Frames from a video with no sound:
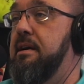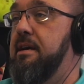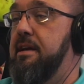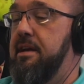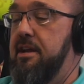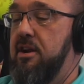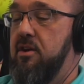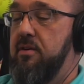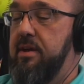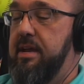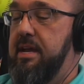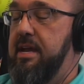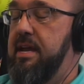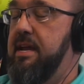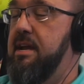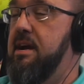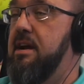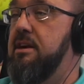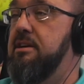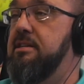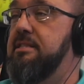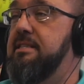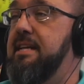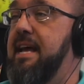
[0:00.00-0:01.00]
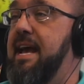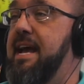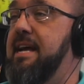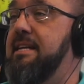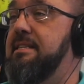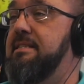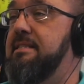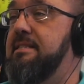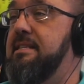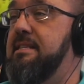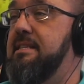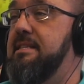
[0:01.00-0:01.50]
He
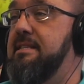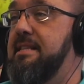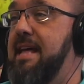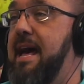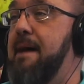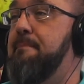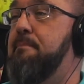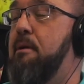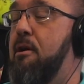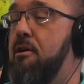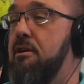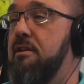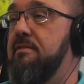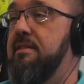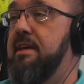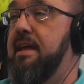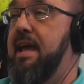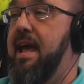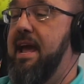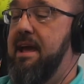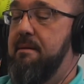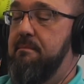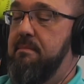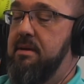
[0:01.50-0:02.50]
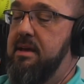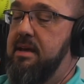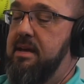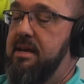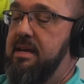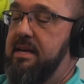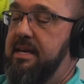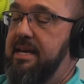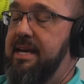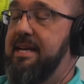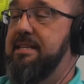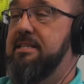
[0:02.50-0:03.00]
understands that part of the game.
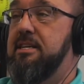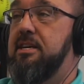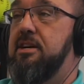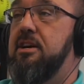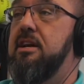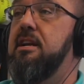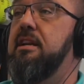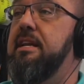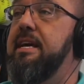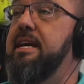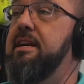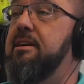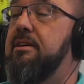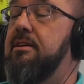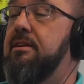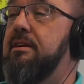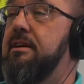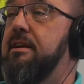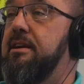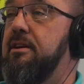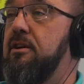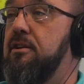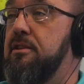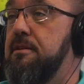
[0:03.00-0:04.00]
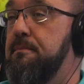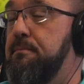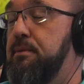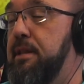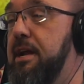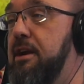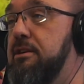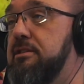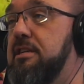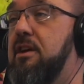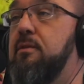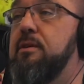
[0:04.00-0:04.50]
He's a good leader. The
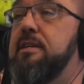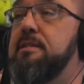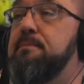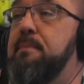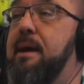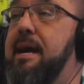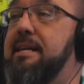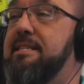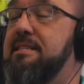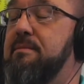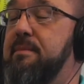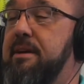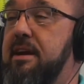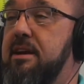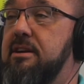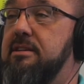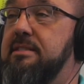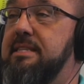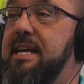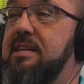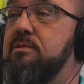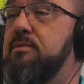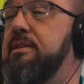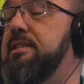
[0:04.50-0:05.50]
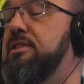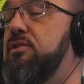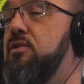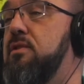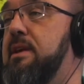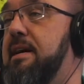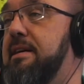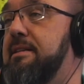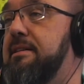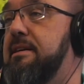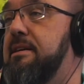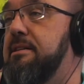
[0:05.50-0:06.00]
players all respect him. He understands what he's
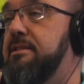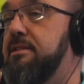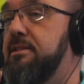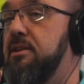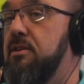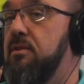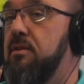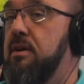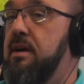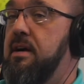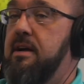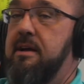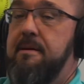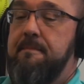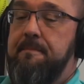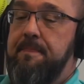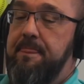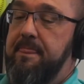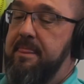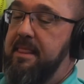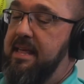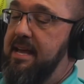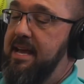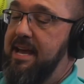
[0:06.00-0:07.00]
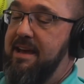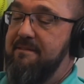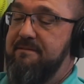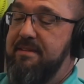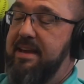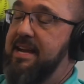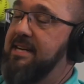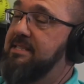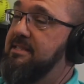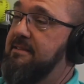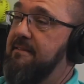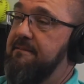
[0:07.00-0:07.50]
doing out there. So if
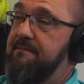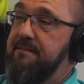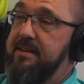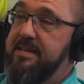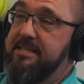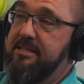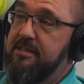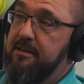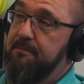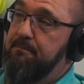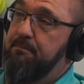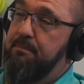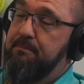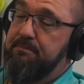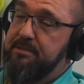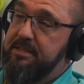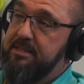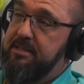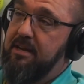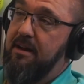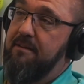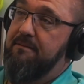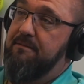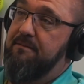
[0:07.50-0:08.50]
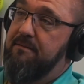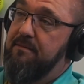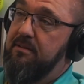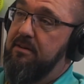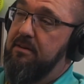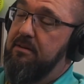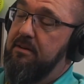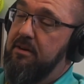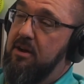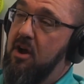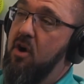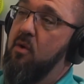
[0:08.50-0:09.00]
he gets the physical stuff
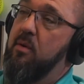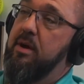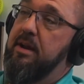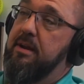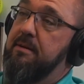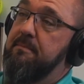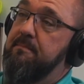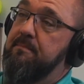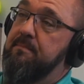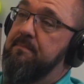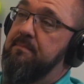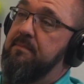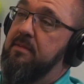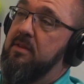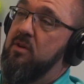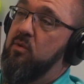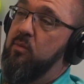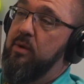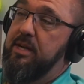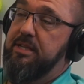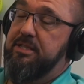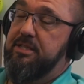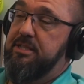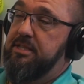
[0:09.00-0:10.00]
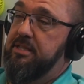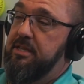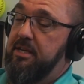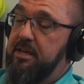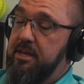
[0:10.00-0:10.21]
going, which,